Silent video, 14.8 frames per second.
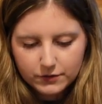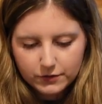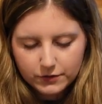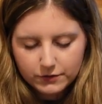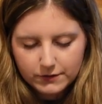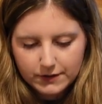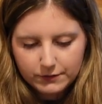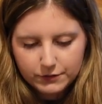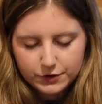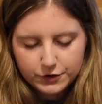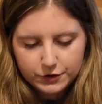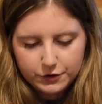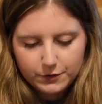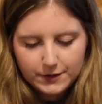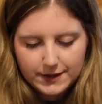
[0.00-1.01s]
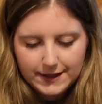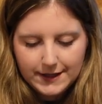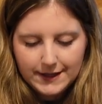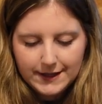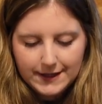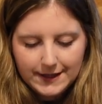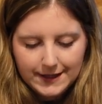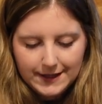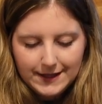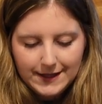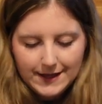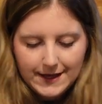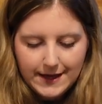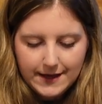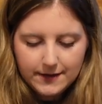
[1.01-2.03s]
gotten around to
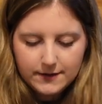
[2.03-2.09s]
yet.